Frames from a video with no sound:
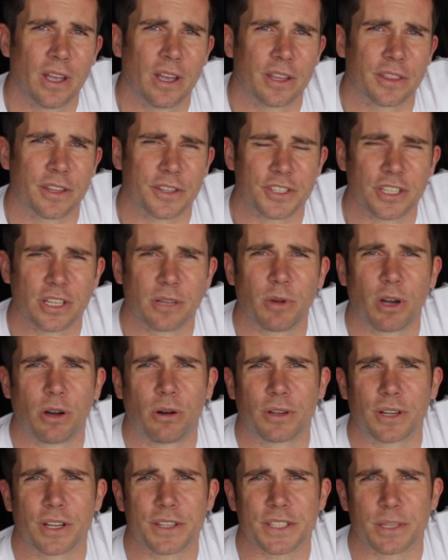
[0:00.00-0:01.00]
The turbo
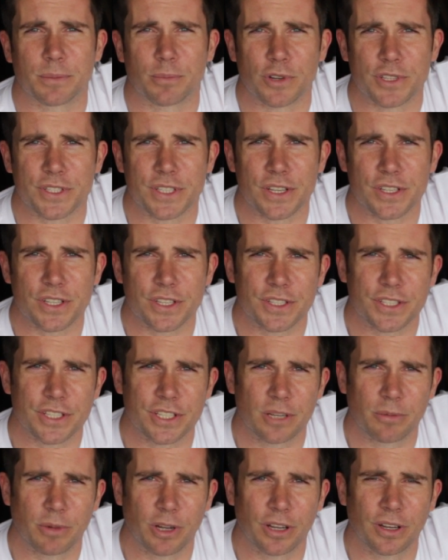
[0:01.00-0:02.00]
on it's a precision
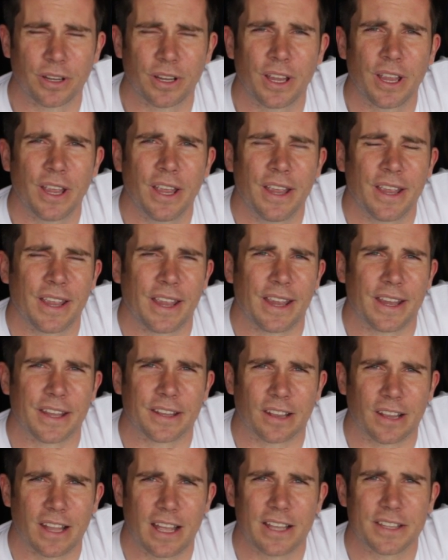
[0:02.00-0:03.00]
turbo, and
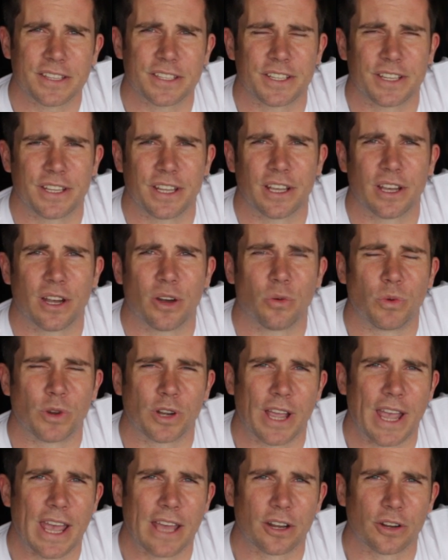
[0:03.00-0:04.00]
last year when
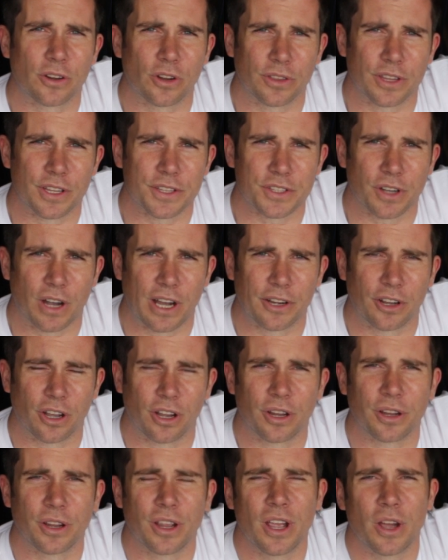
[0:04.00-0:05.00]
I had it on the
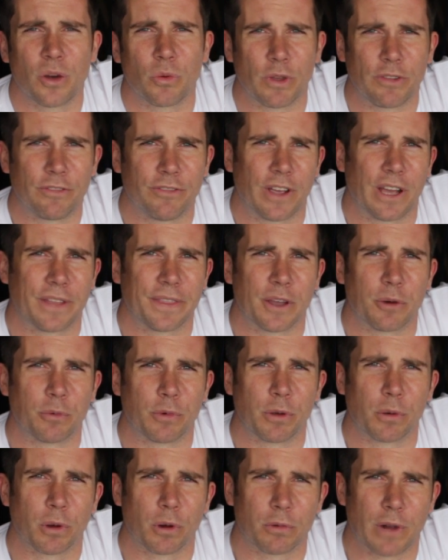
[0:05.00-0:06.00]
Dyno we found that
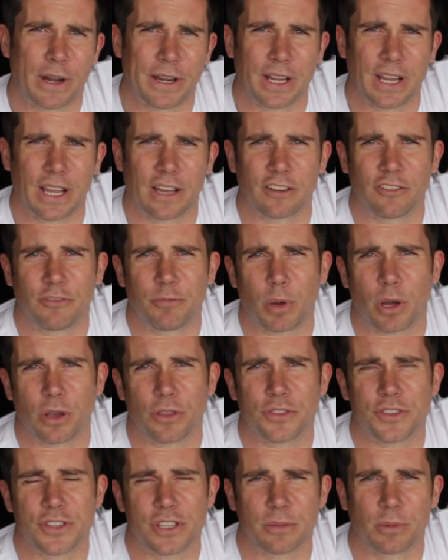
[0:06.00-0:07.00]
we were running out of both
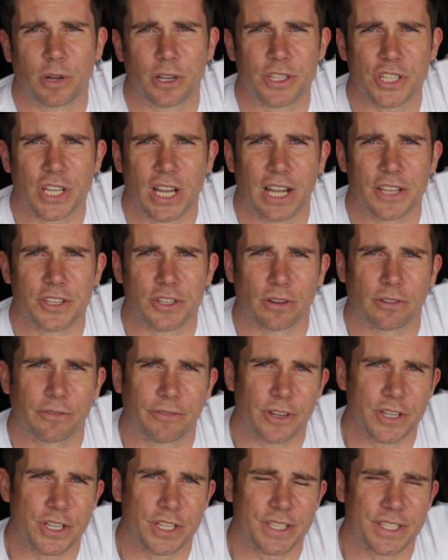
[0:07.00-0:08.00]
turbocharger
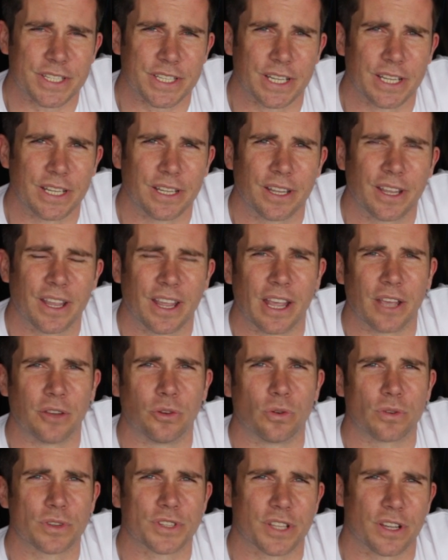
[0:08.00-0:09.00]
efficiency and
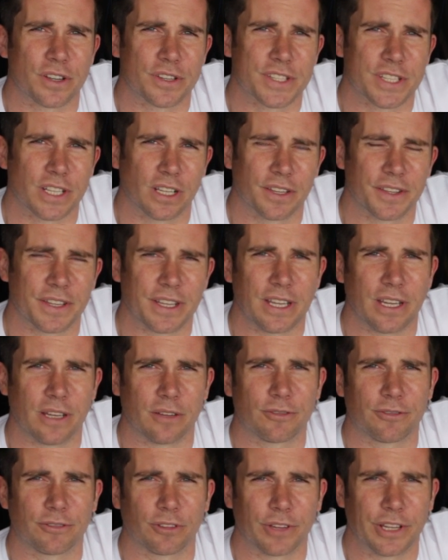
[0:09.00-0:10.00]
also cylinder
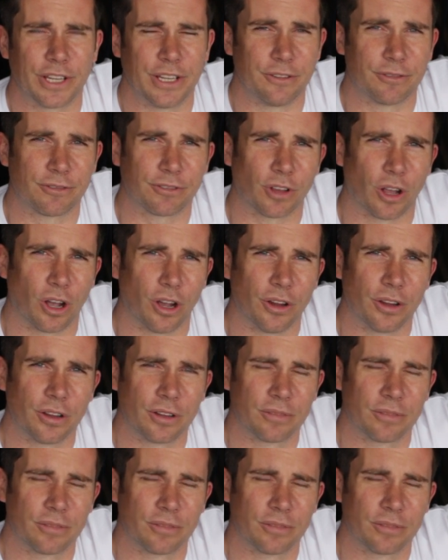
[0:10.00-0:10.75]
head flow.